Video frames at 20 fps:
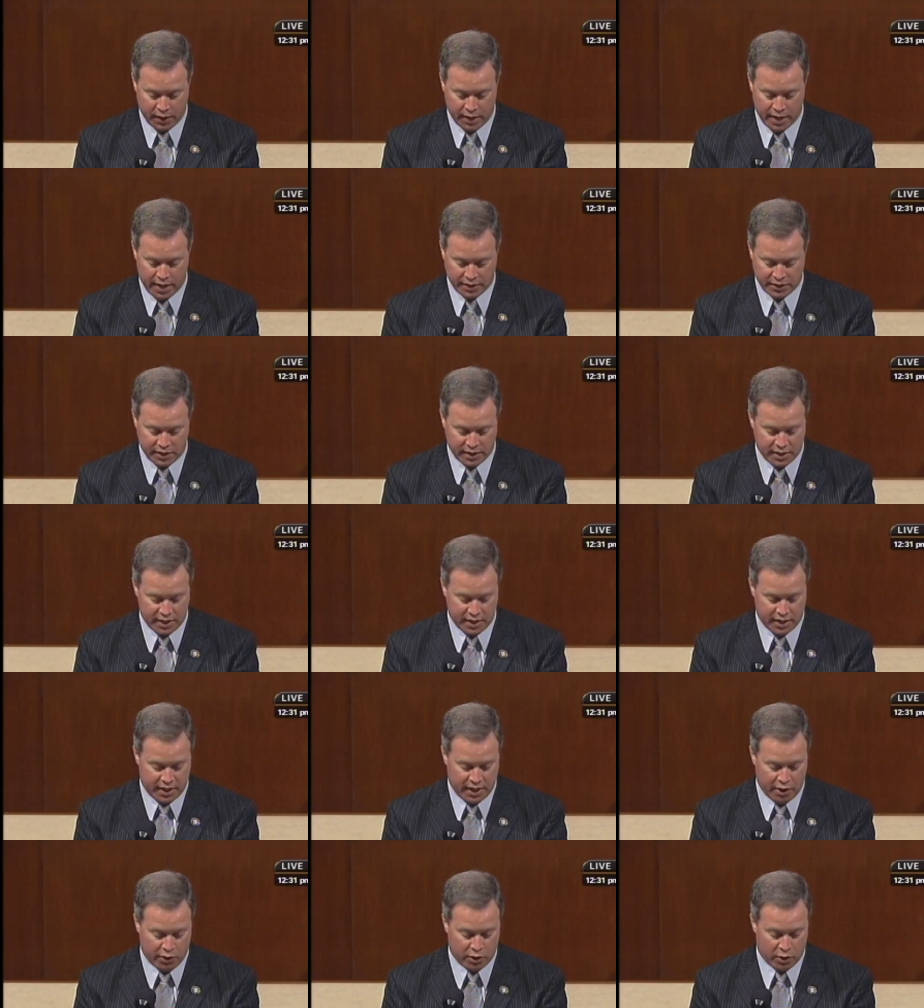as he
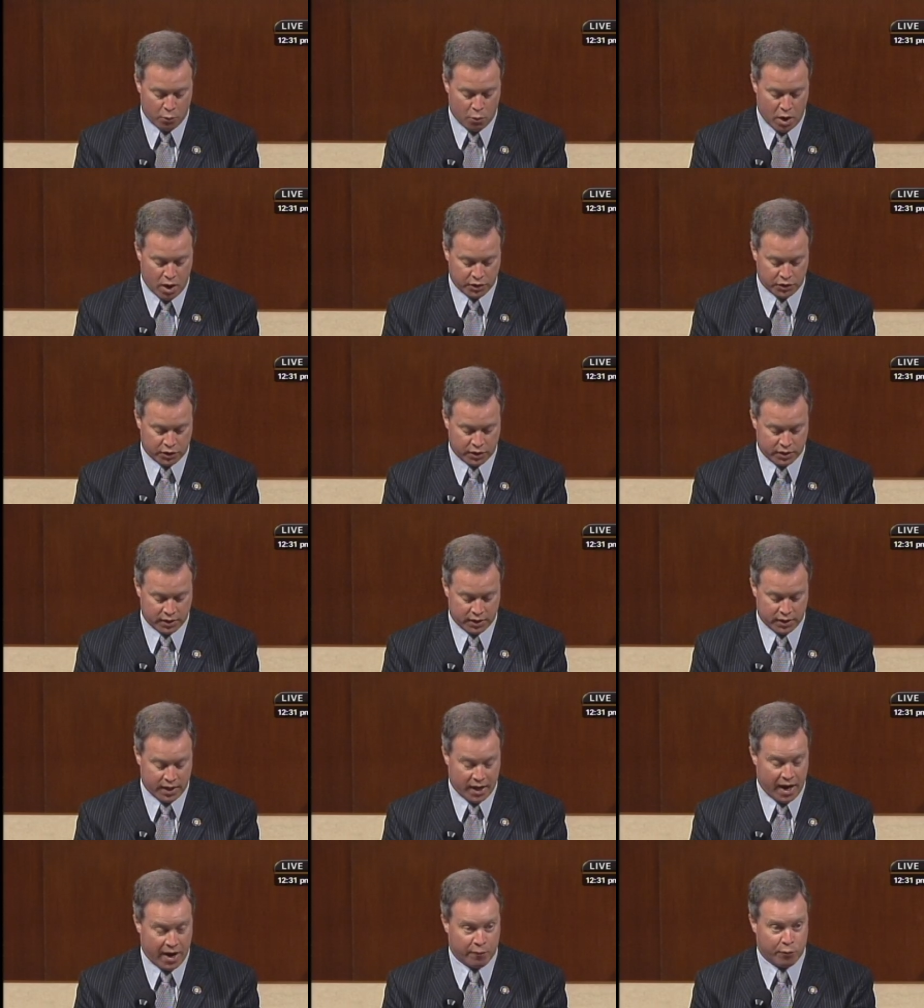did here in
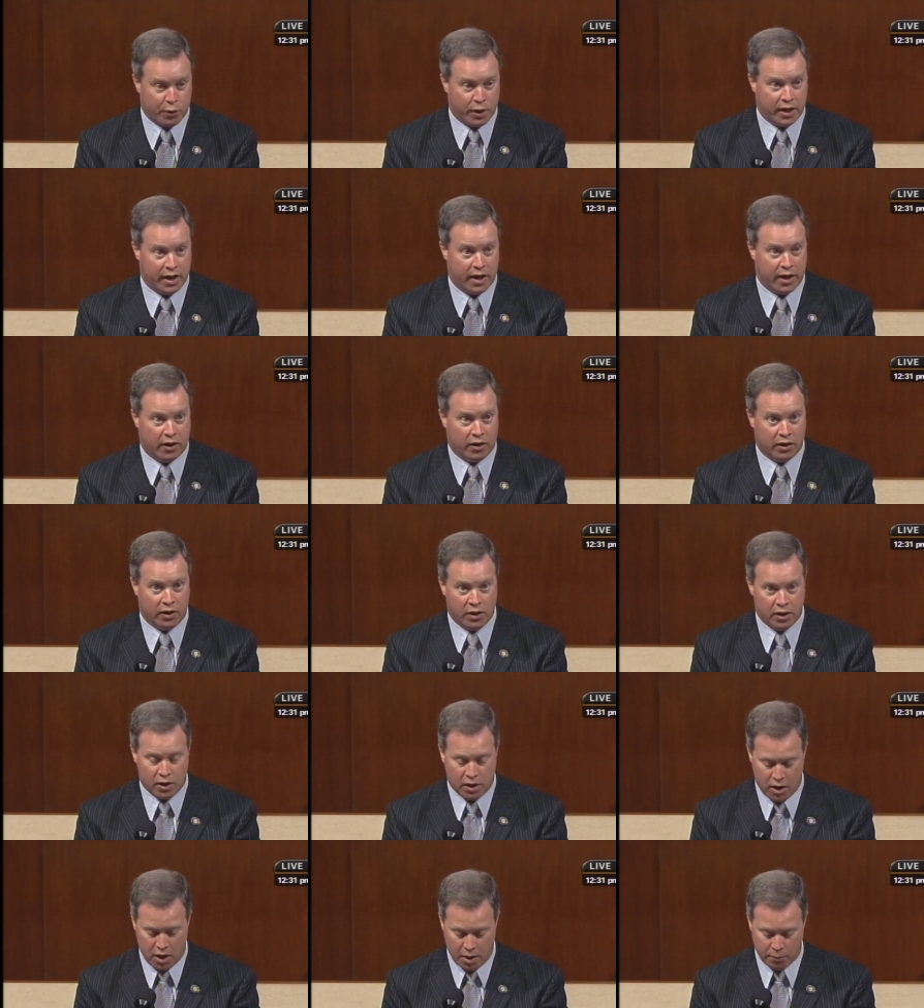Washington every year
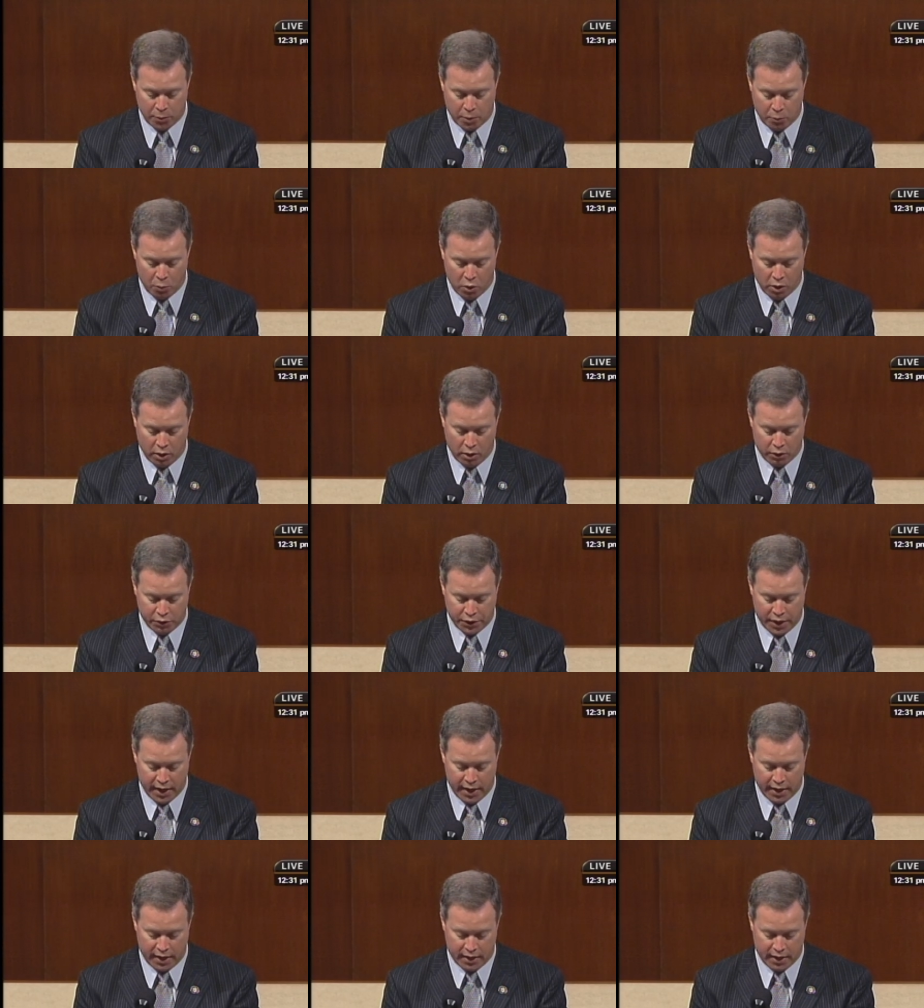on Memorial
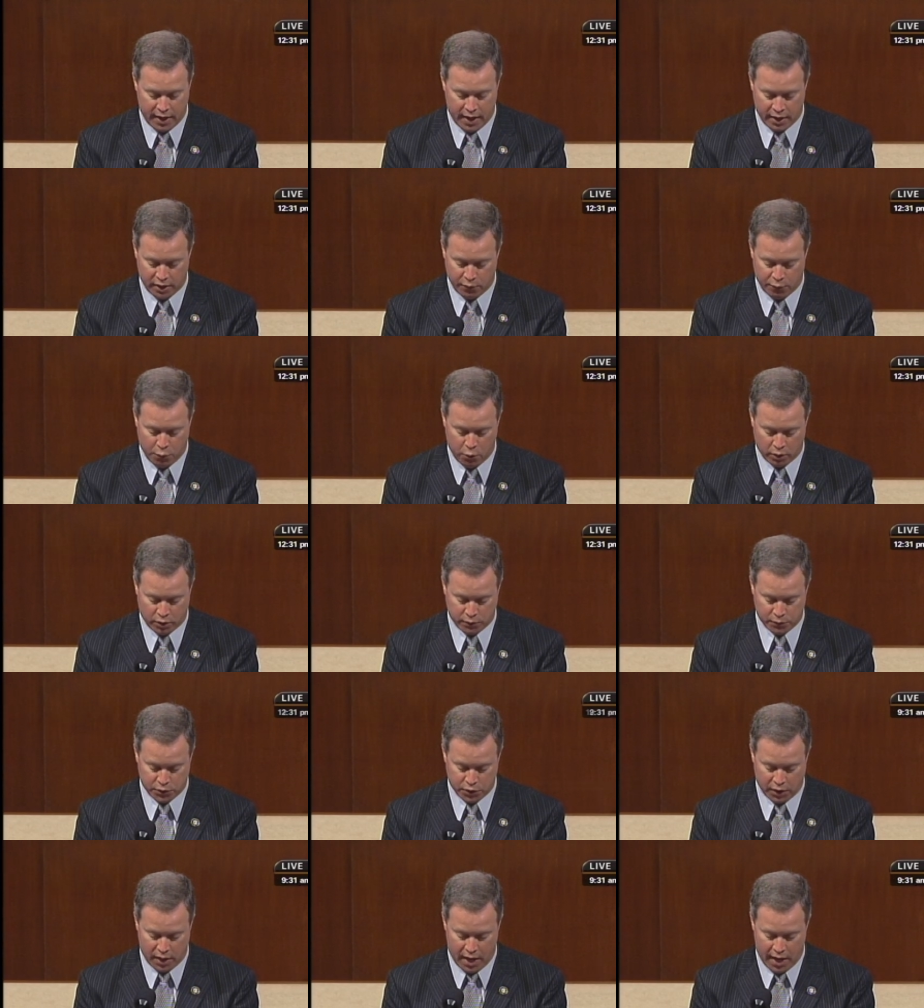Day and the 4th
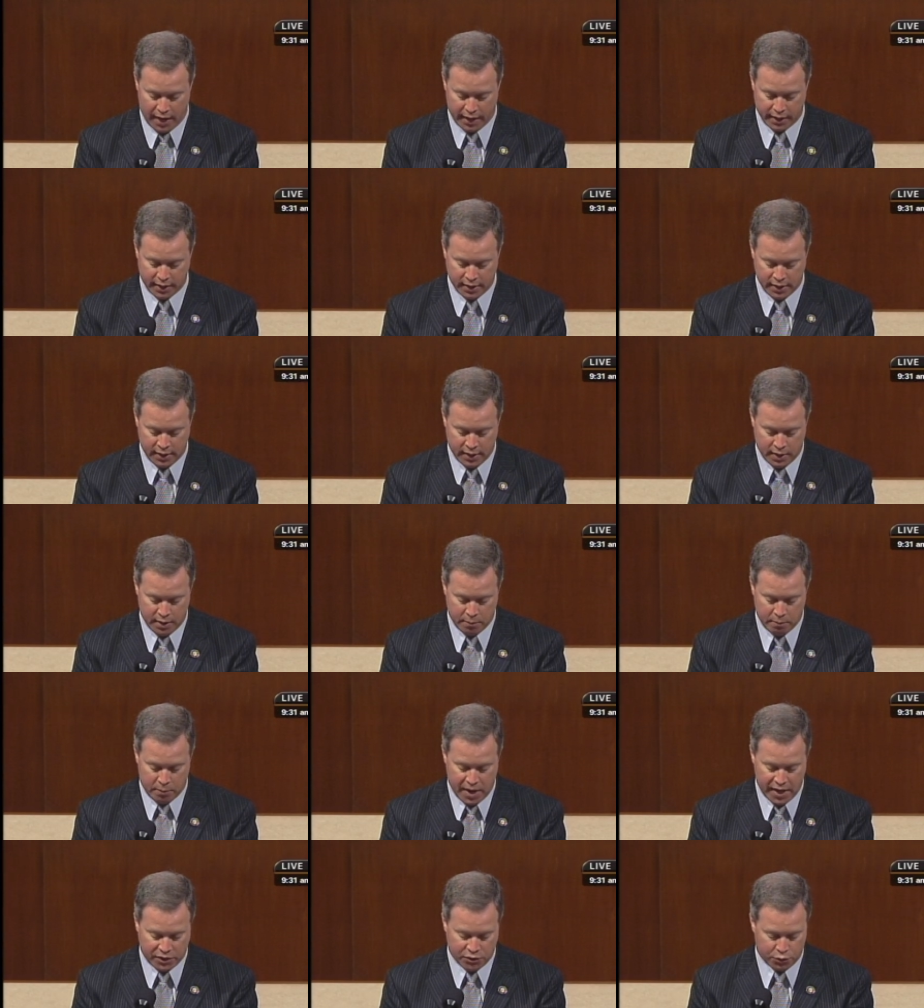of July,
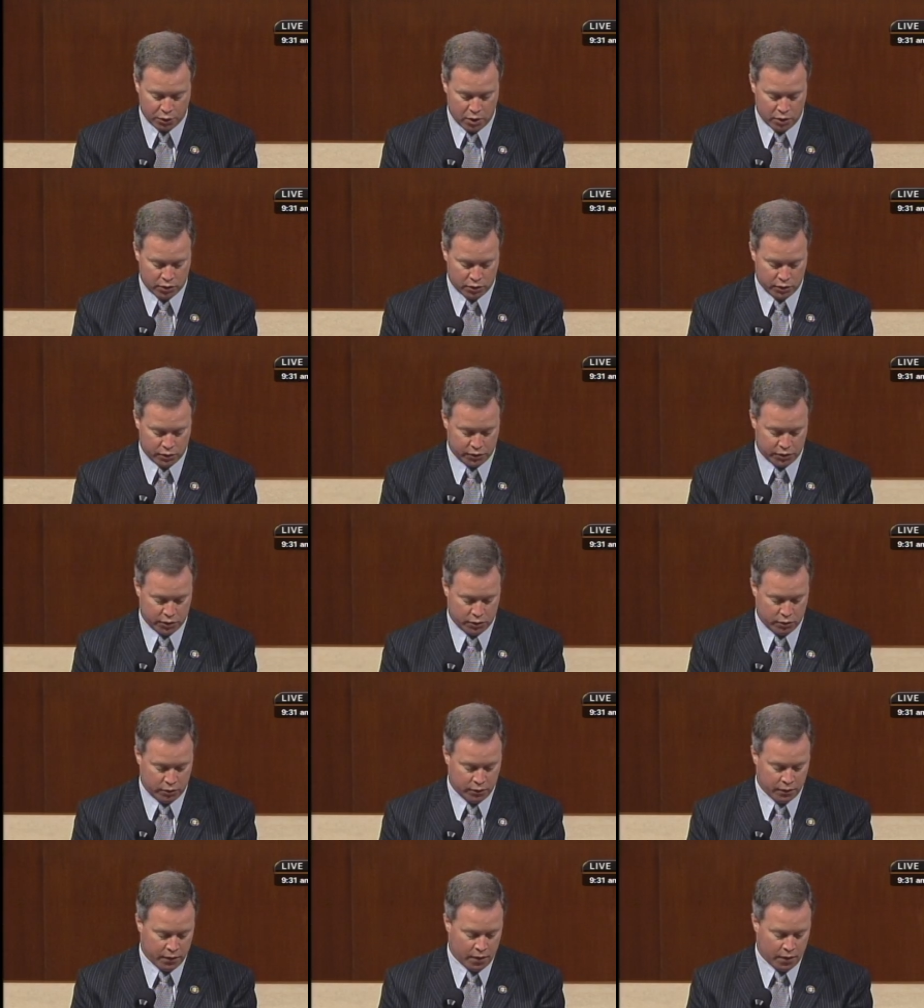Maestro Kunzel